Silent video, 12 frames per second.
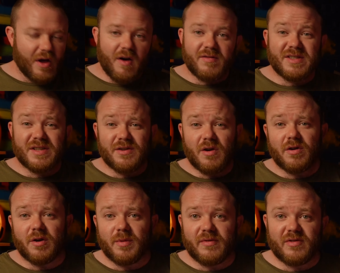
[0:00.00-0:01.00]
Obviously, they're not
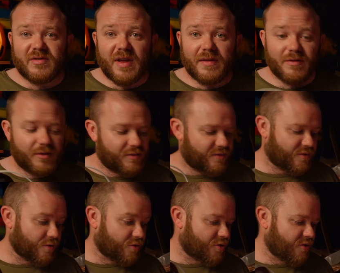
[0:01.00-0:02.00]
going to withstand a
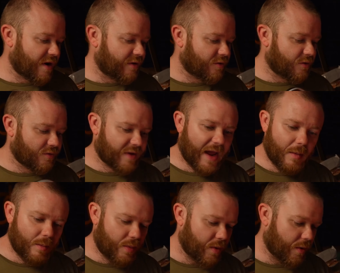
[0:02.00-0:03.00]
sort of torrential
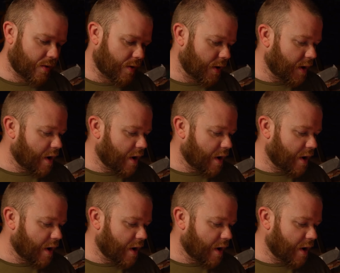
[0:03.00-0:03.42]
downpour.